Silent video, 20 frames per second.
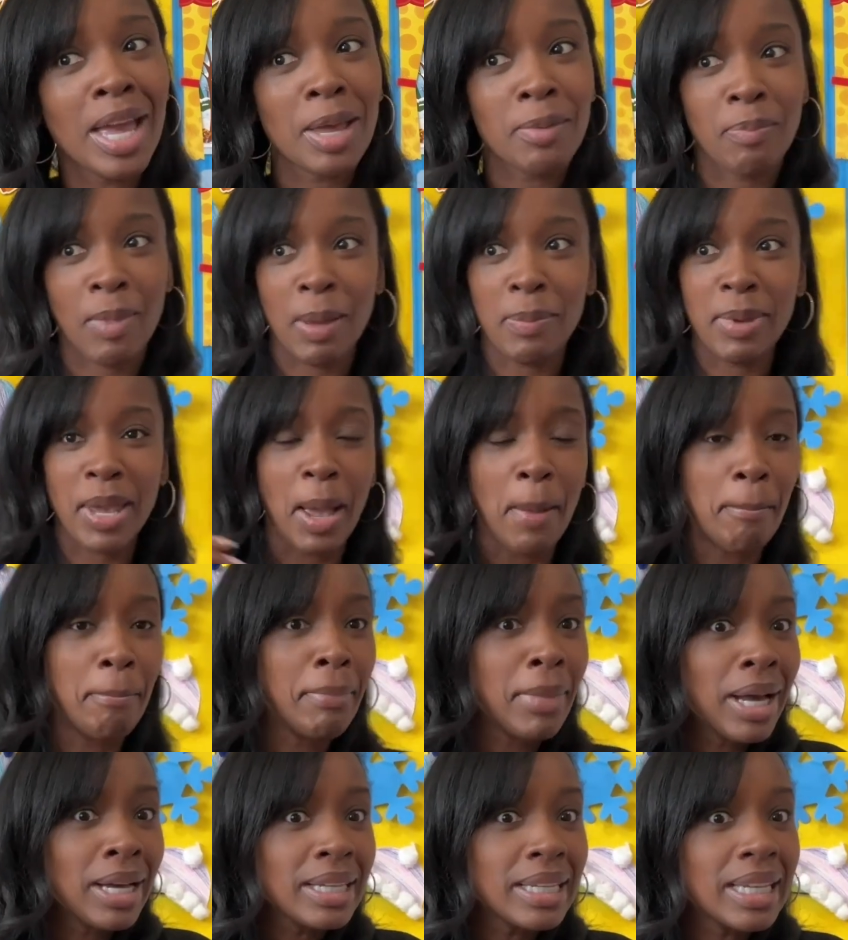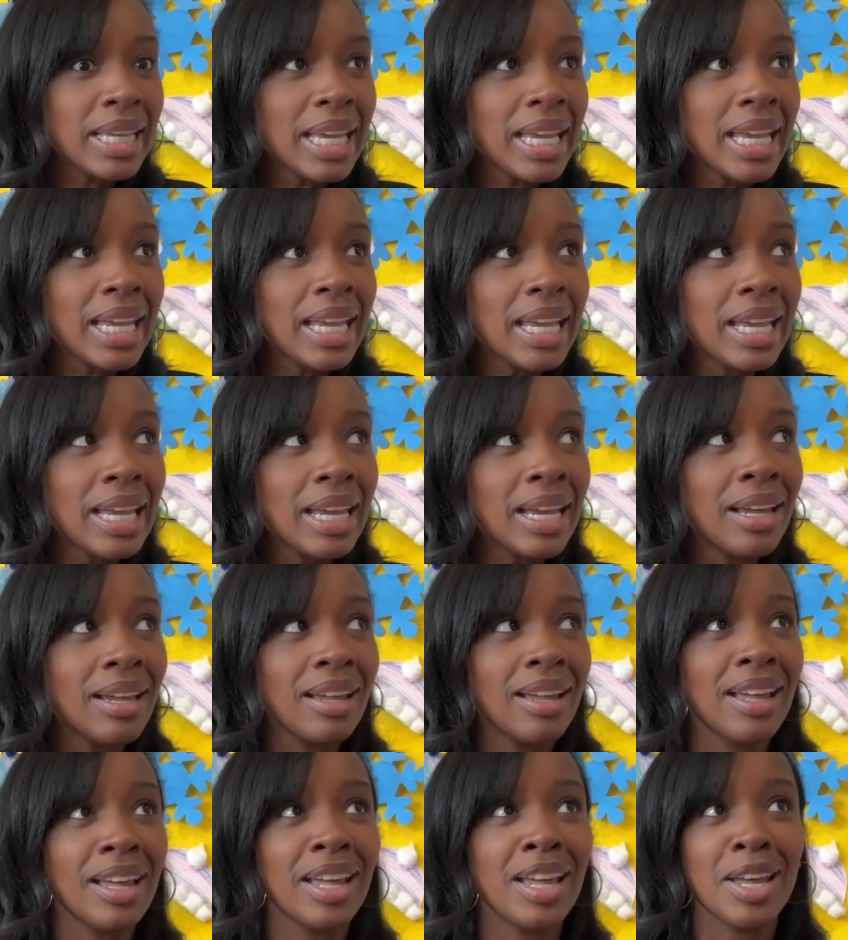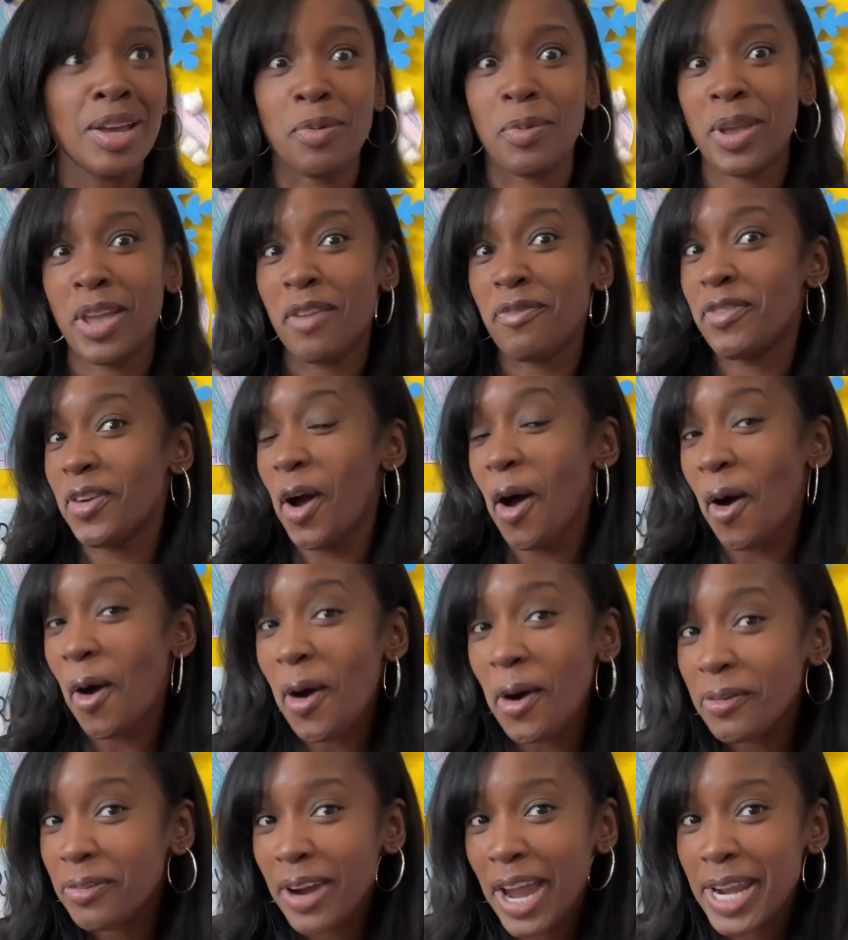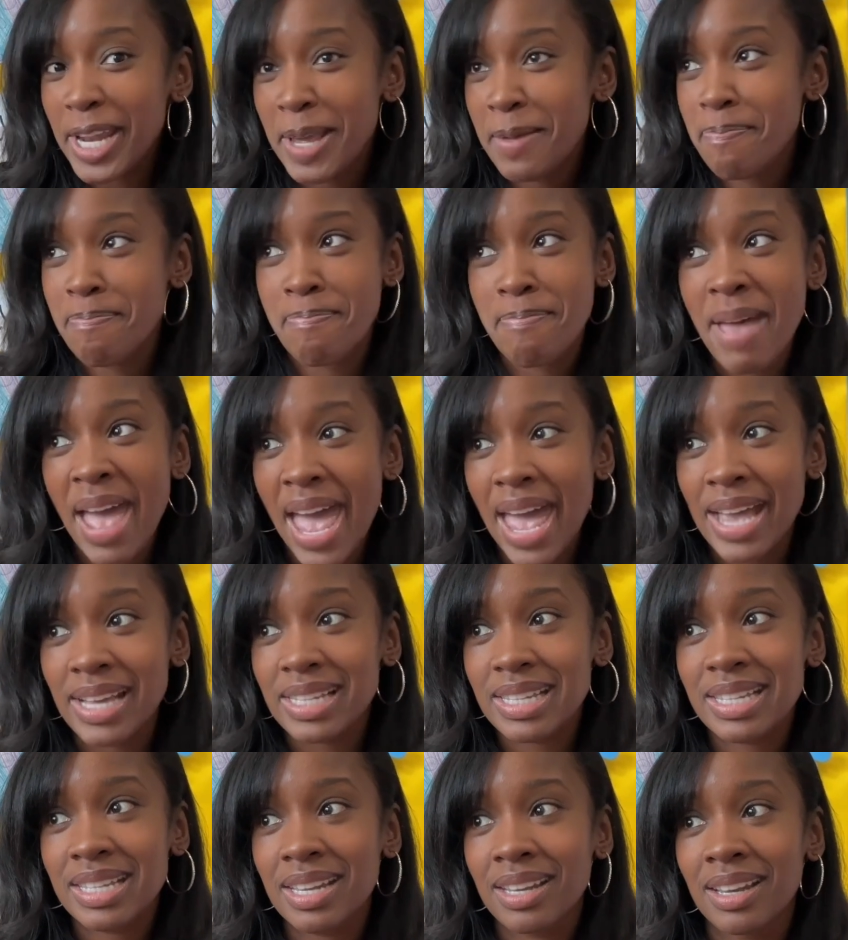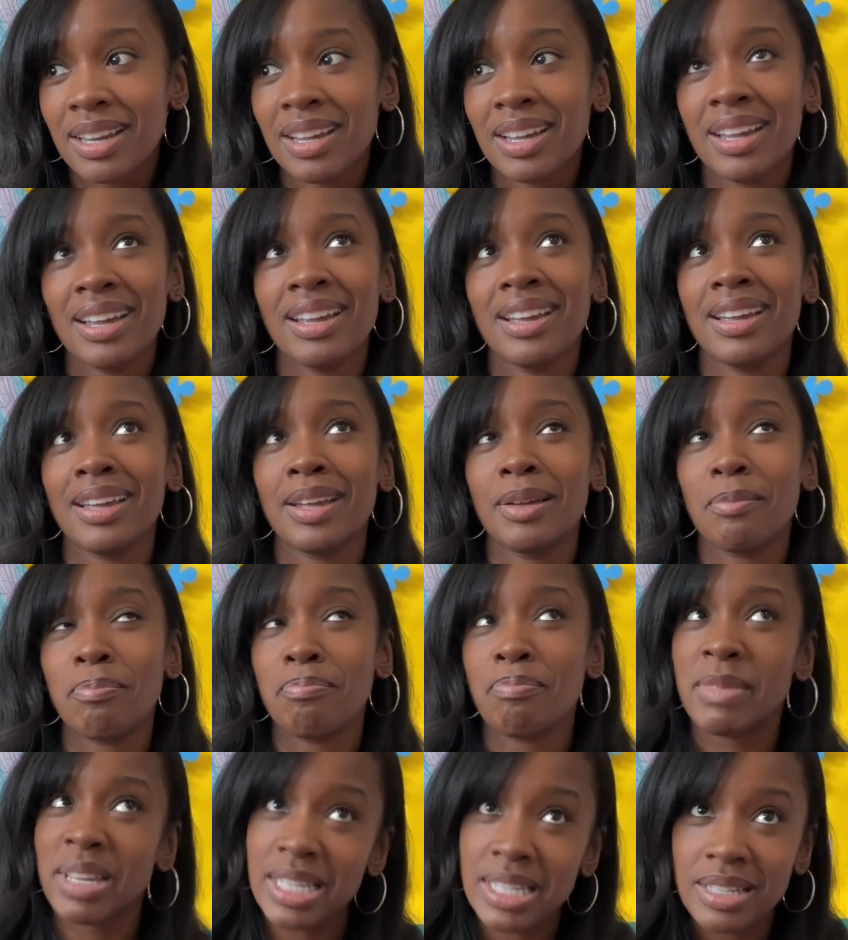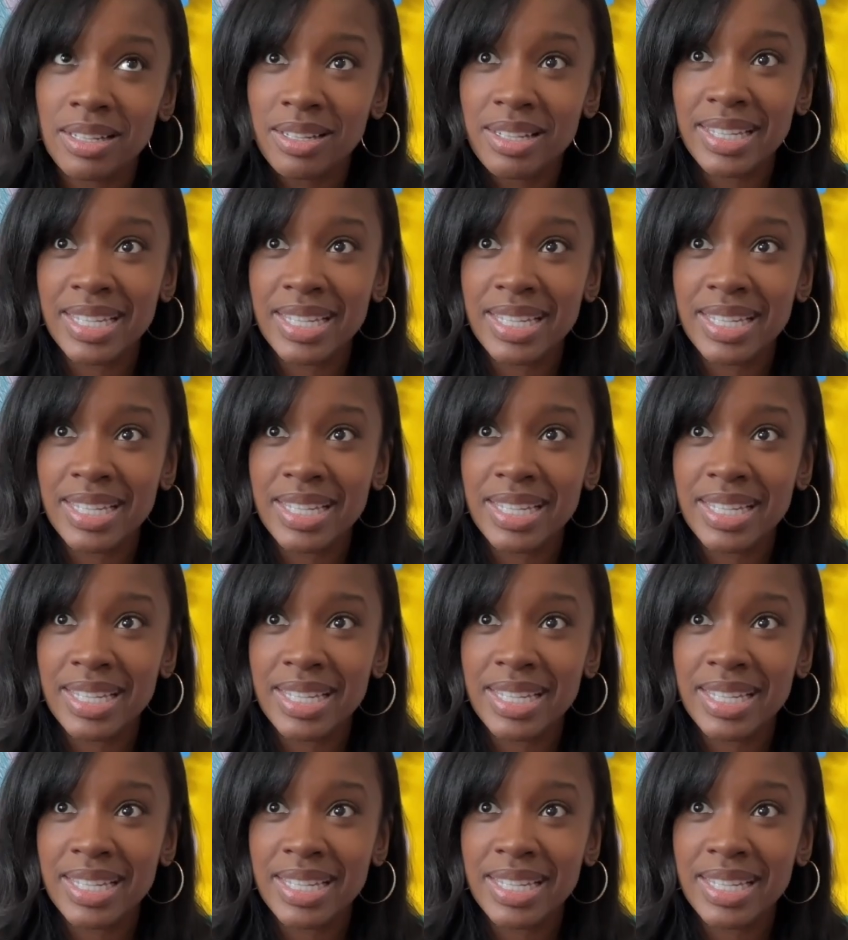Maybe a monkey. We already met Mr.